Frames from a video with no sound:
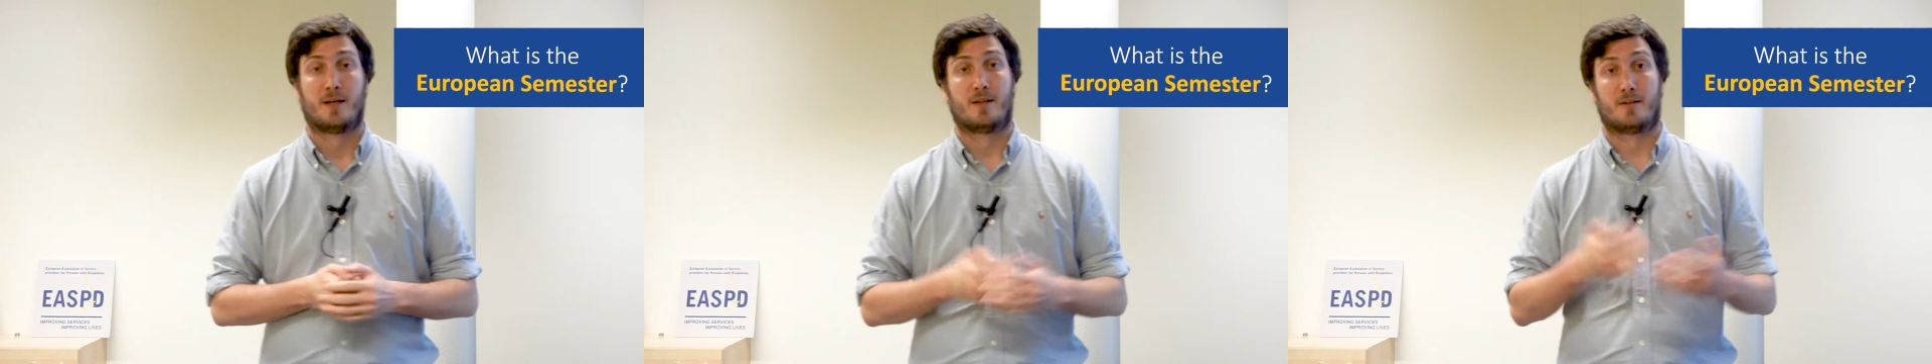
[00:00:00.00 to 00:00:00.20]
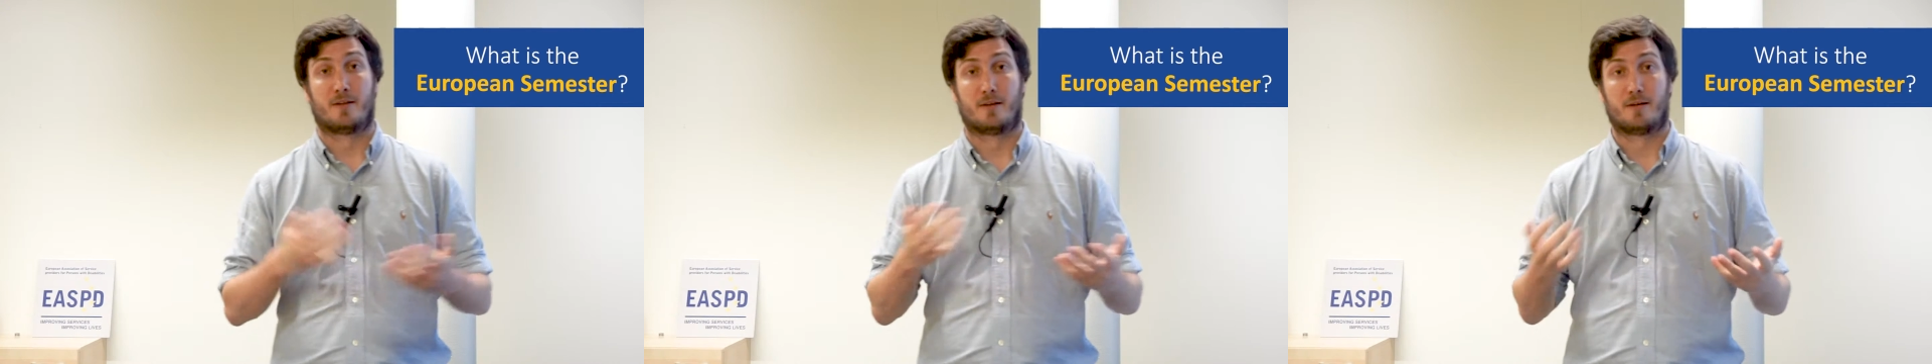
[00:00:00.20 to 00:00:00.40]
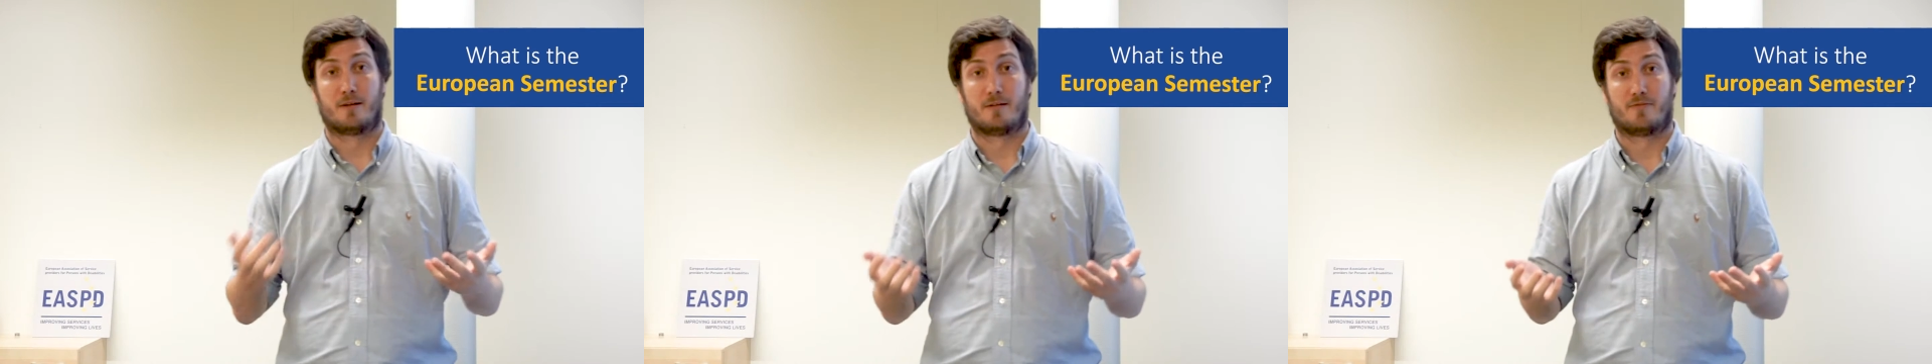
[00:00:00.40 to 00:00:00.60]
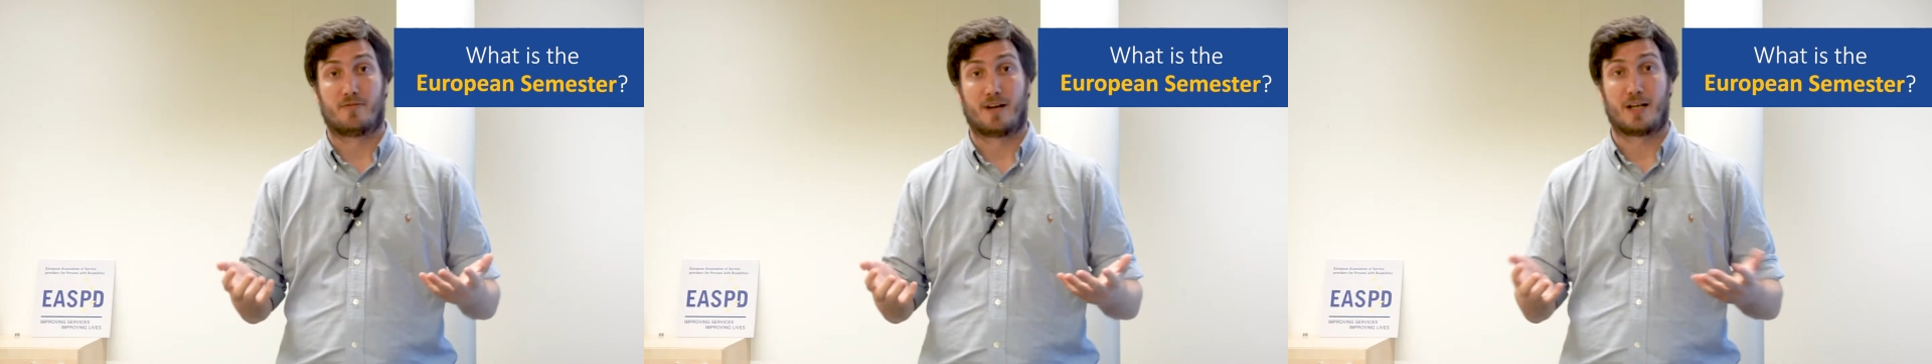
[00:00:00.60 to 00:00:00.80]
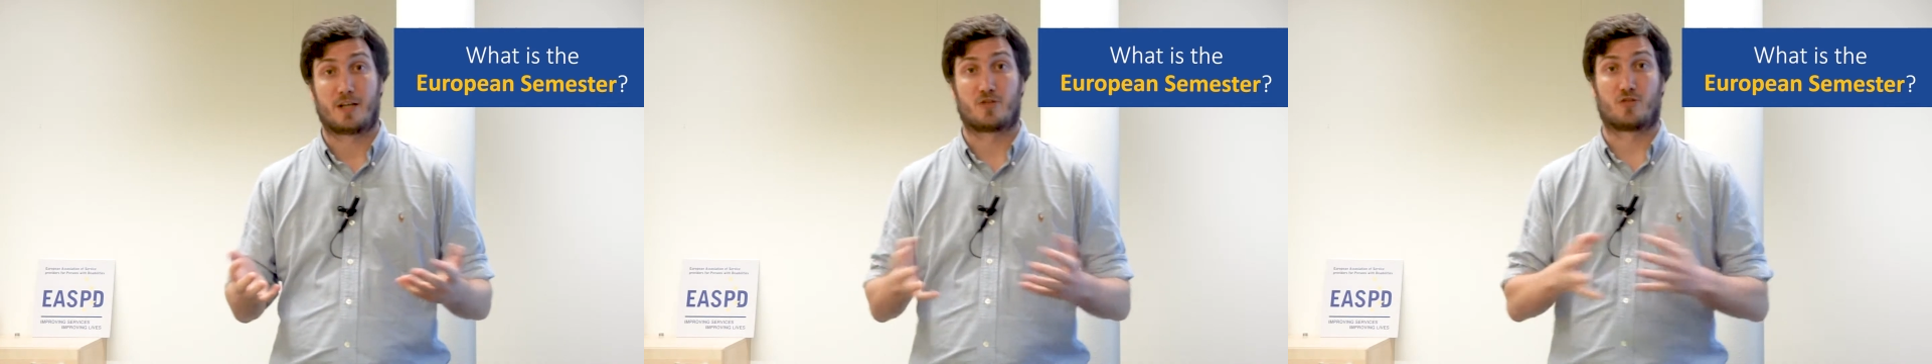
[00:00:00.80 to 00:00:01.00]
The
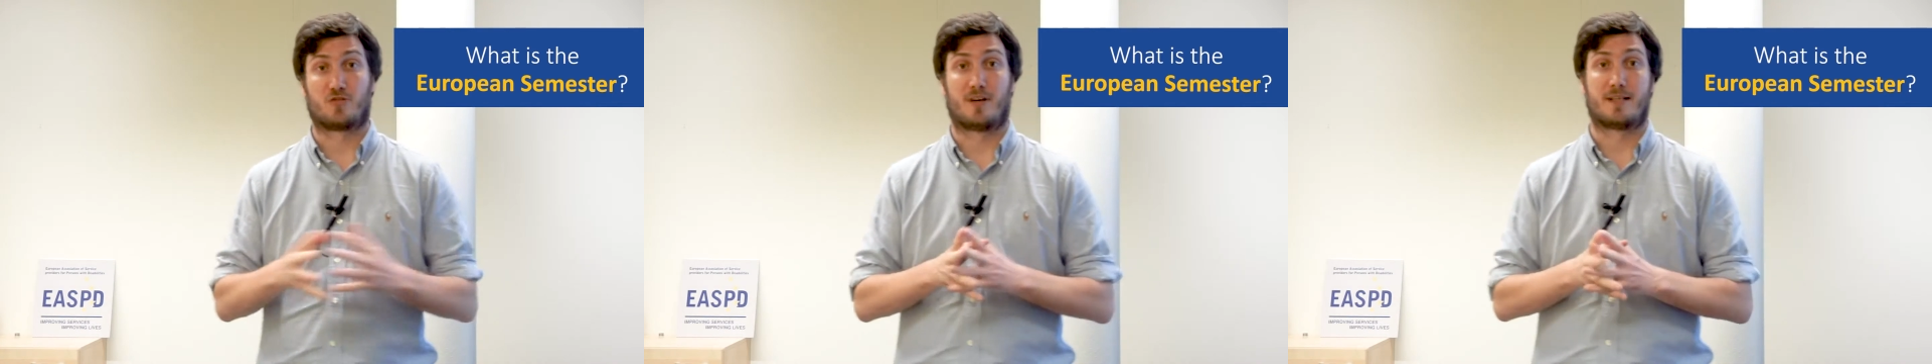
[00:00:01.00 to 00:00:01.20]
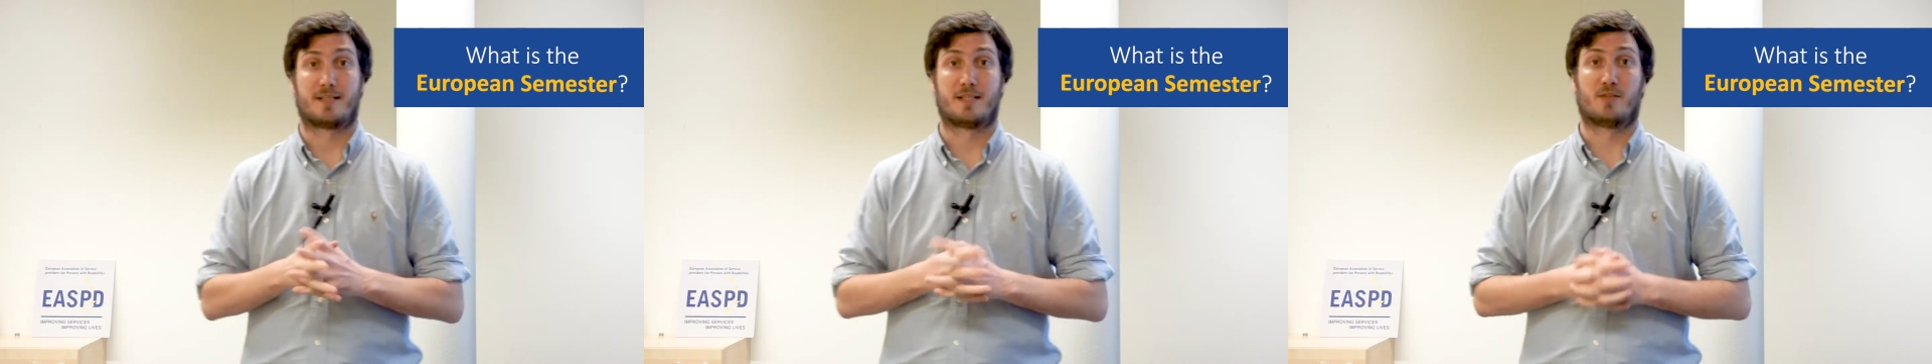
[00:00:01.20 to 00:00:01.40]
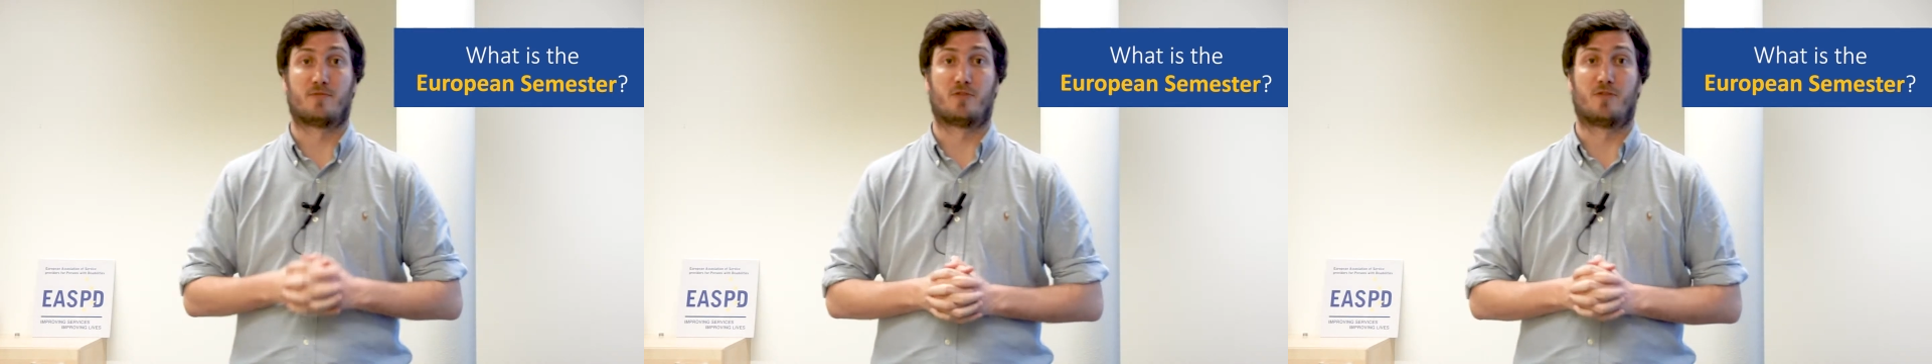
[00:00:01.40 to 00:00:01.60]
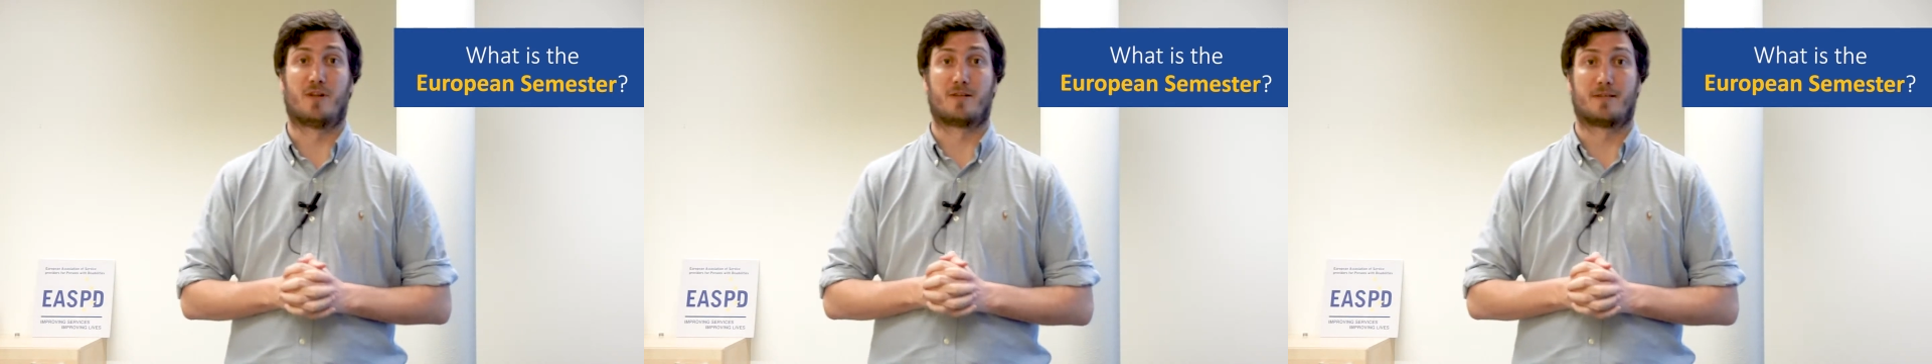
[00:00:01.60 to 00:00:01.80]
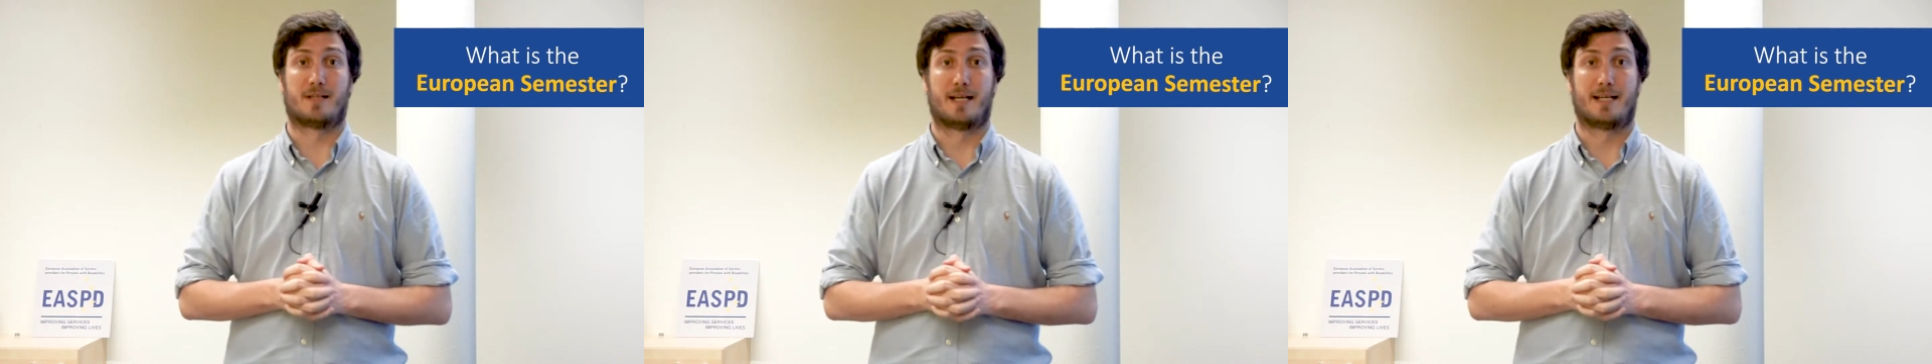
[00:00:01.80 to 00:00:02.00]
financial crisis of
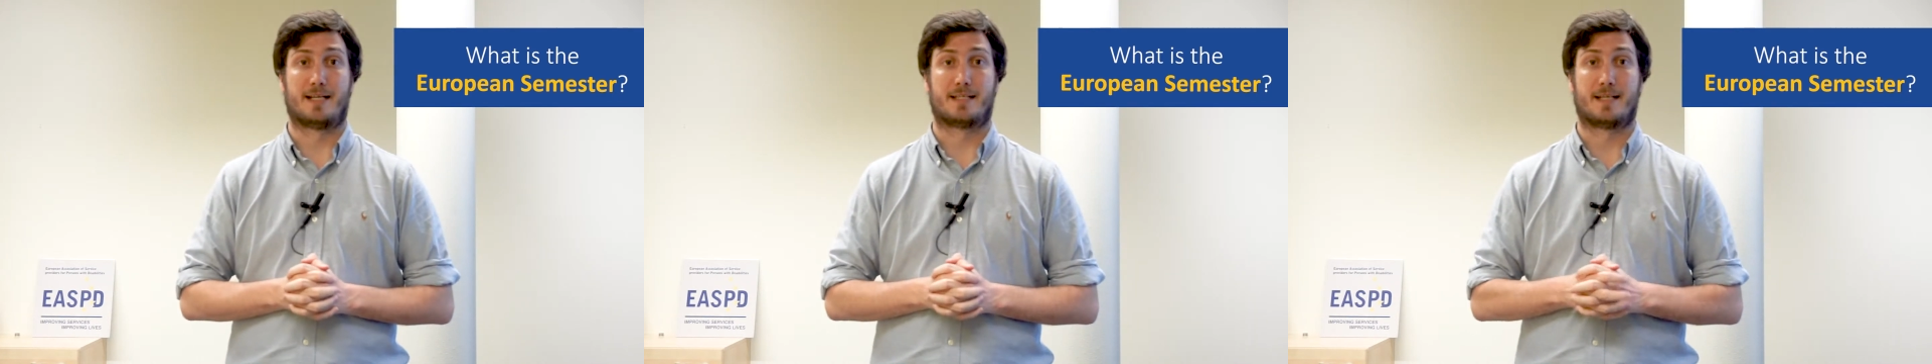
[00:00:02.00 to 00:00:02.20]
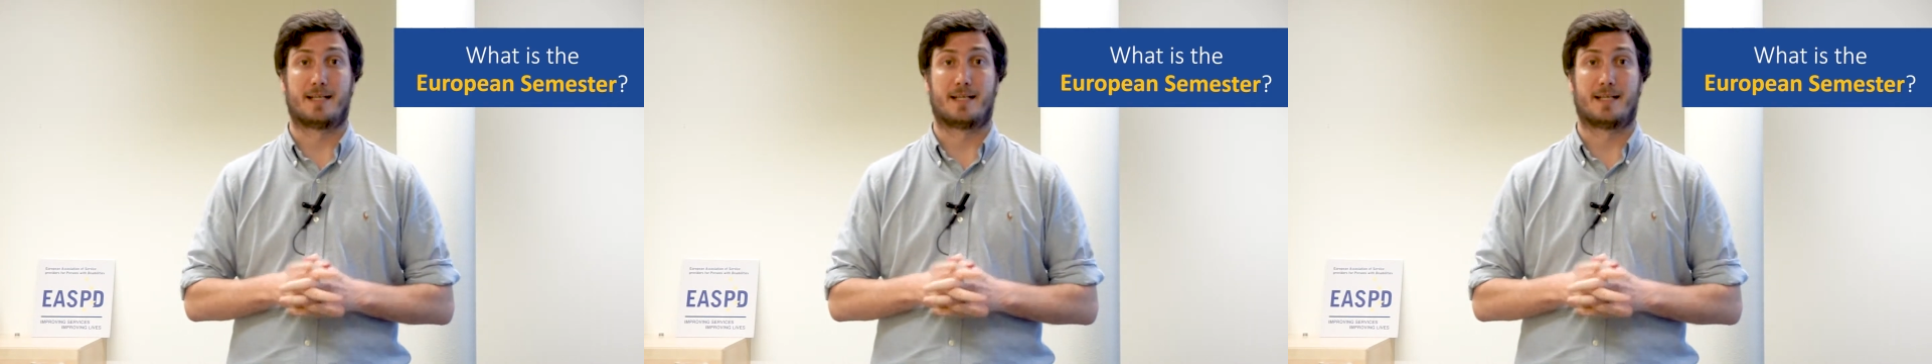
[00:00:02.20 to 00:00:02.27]
2008